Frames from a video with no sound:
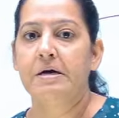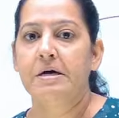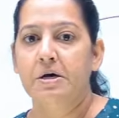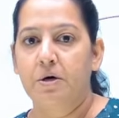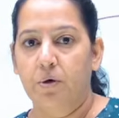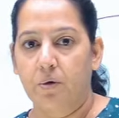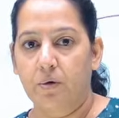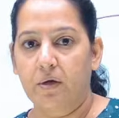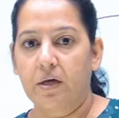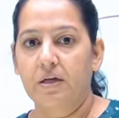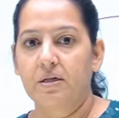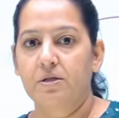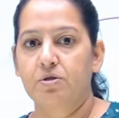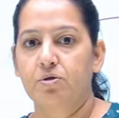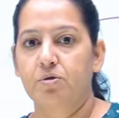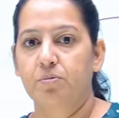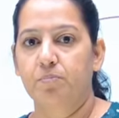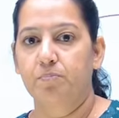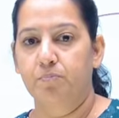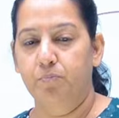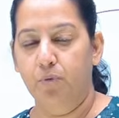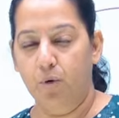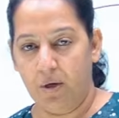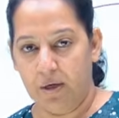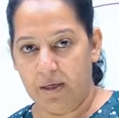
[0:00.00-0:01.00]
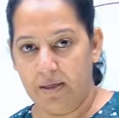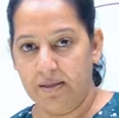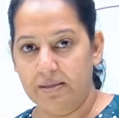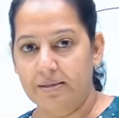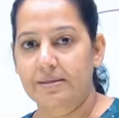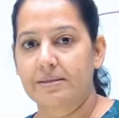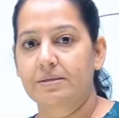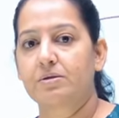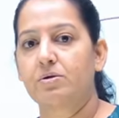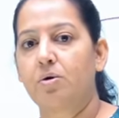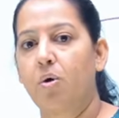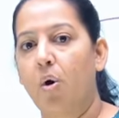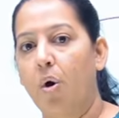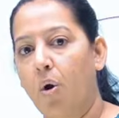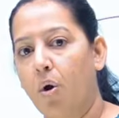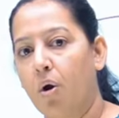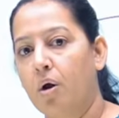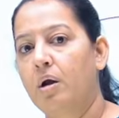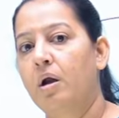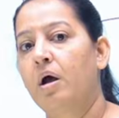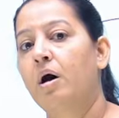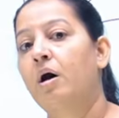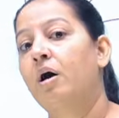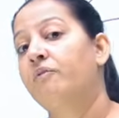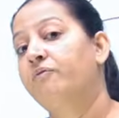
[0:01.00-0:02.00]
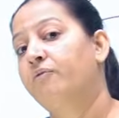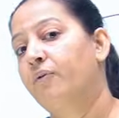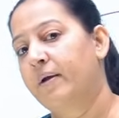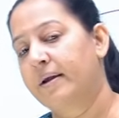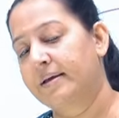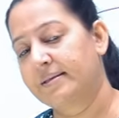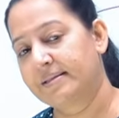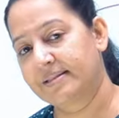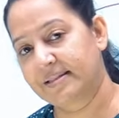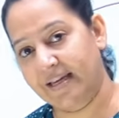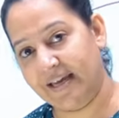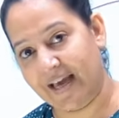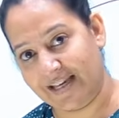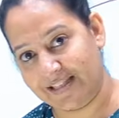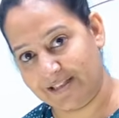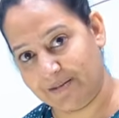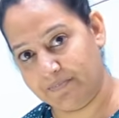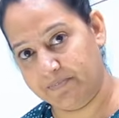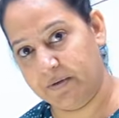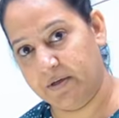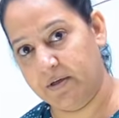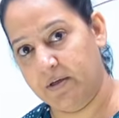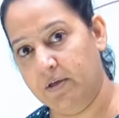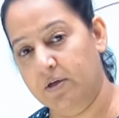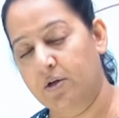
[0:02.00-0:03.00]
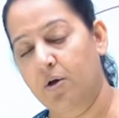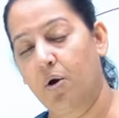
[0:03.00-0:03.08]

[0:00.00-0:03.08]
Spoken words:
Okay, so police call a forensic expert